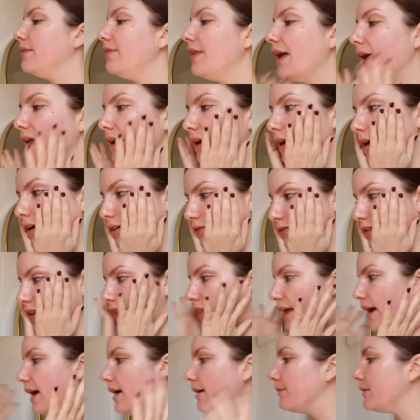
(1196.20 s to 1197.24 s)
Then after
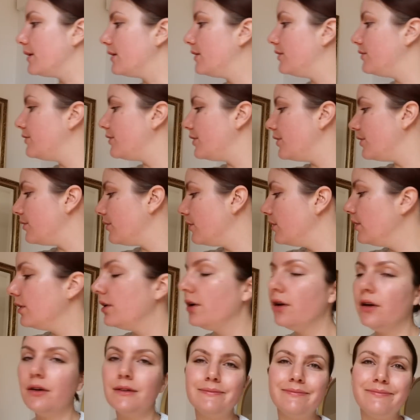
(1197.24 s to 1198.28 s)
that, gonna do
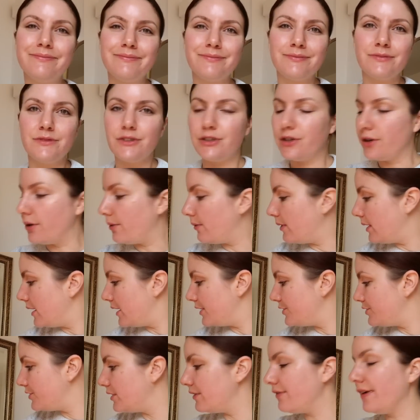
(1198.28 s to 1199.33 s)
you know what,
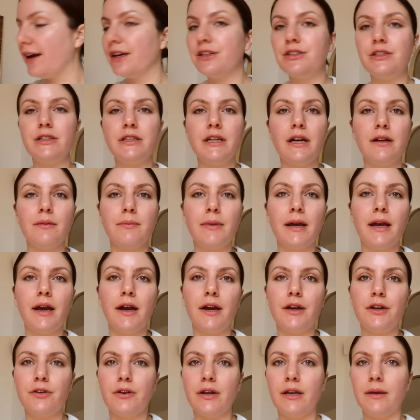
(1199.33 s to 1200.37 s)
I should have actually done
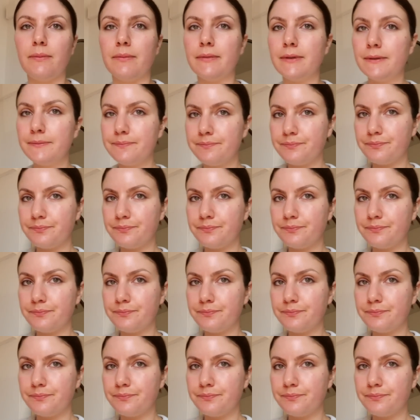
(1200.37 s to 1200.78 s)
my eye cream